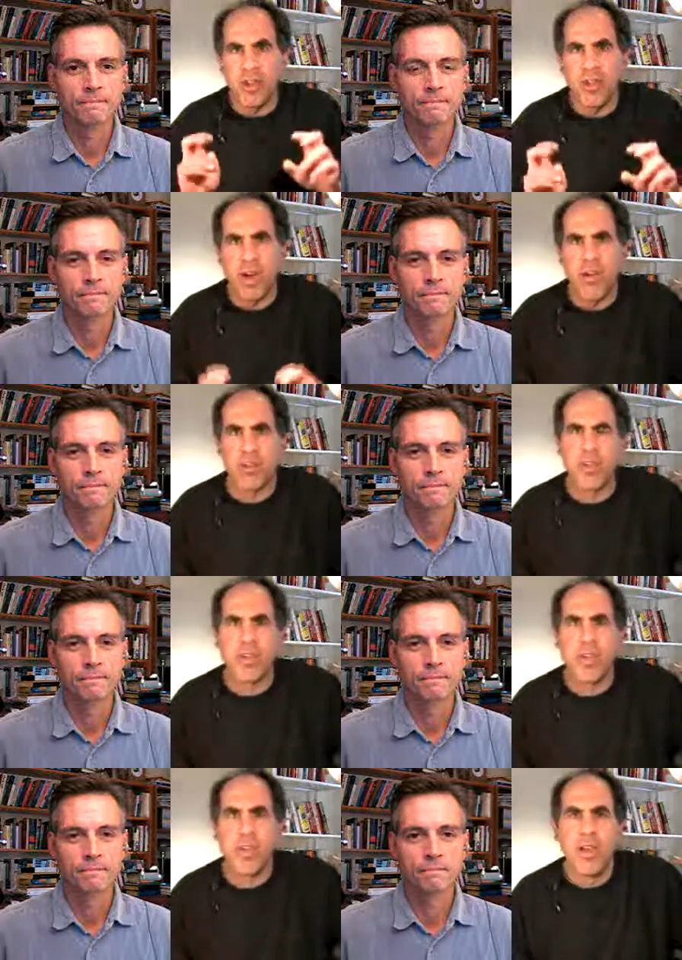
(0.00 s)
Speaker 1: elective
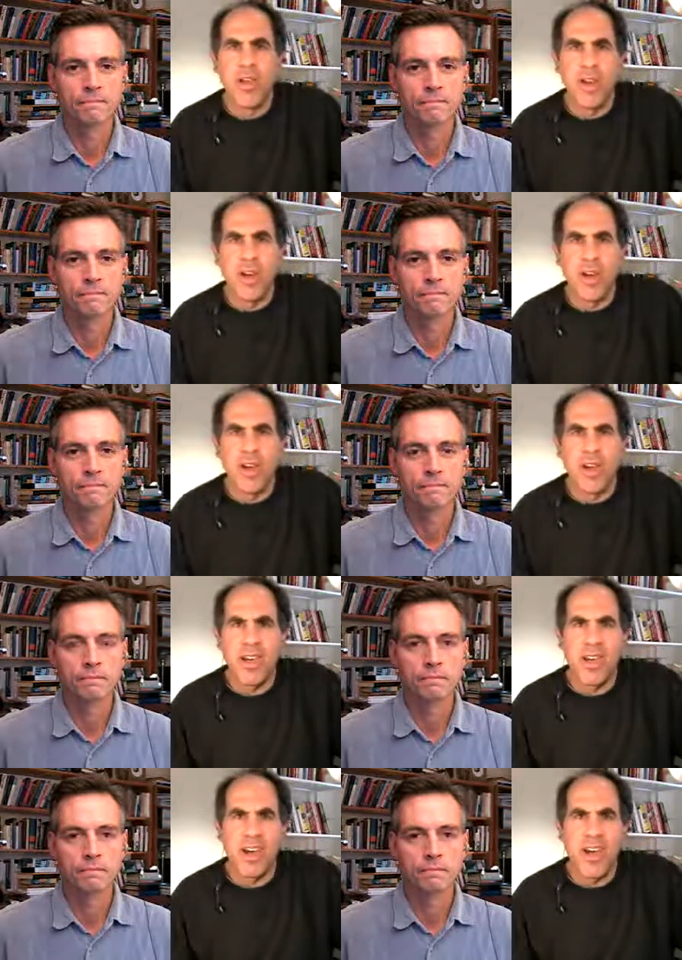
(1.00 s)
office.
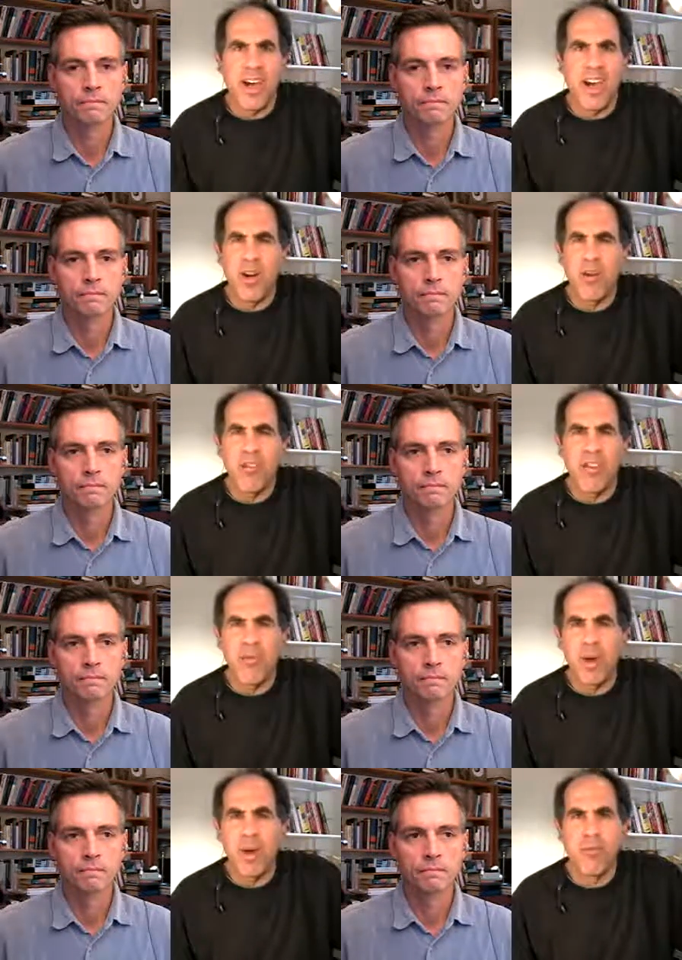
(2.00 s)
Uh, I
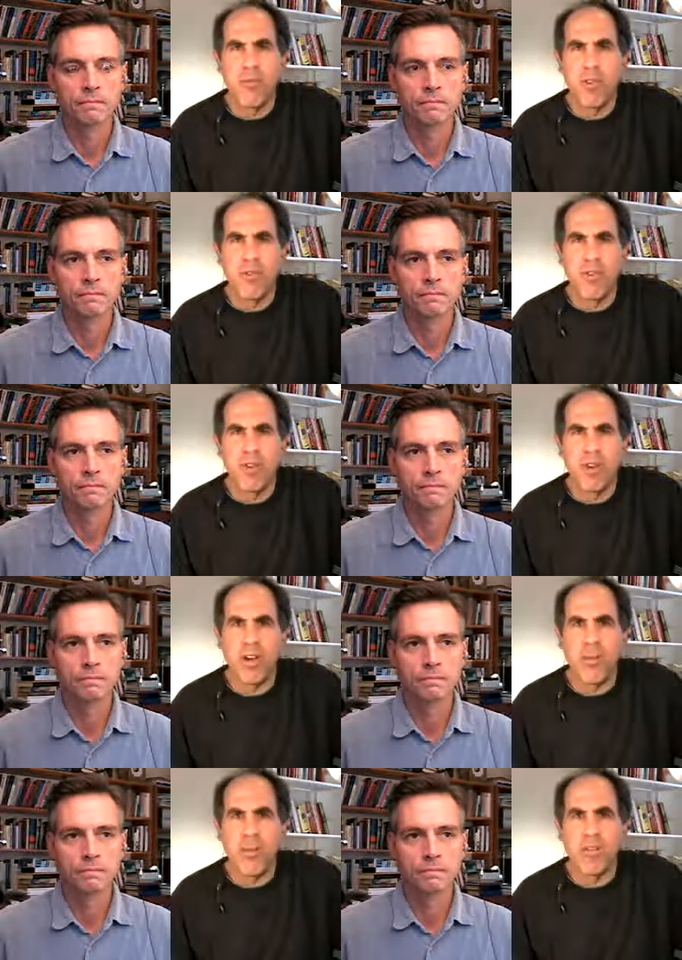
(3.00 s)
always have problems with
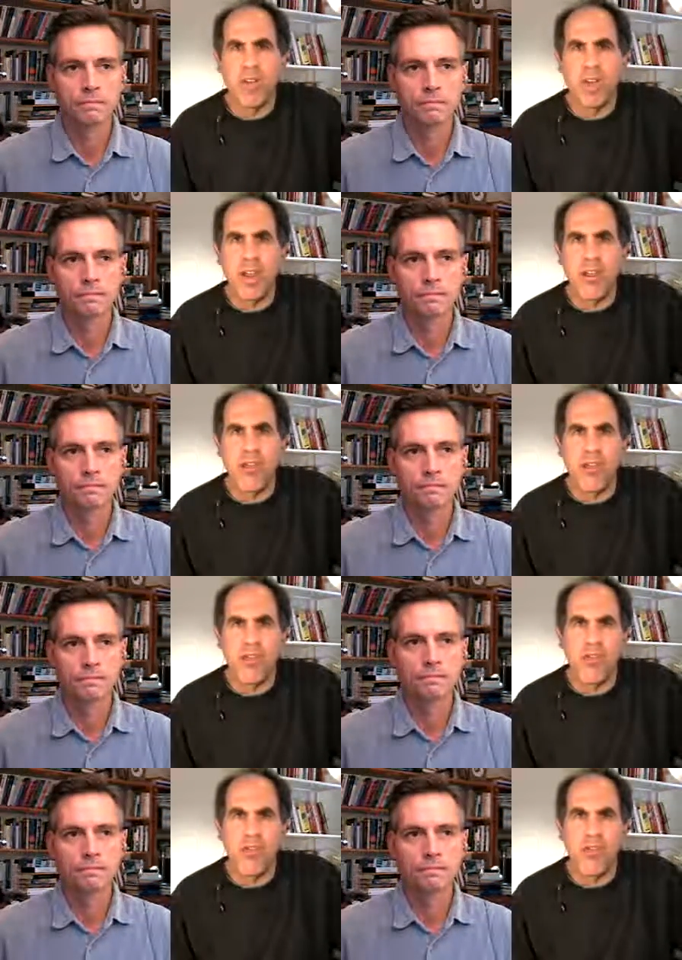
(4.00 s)
historical arguments like that. It's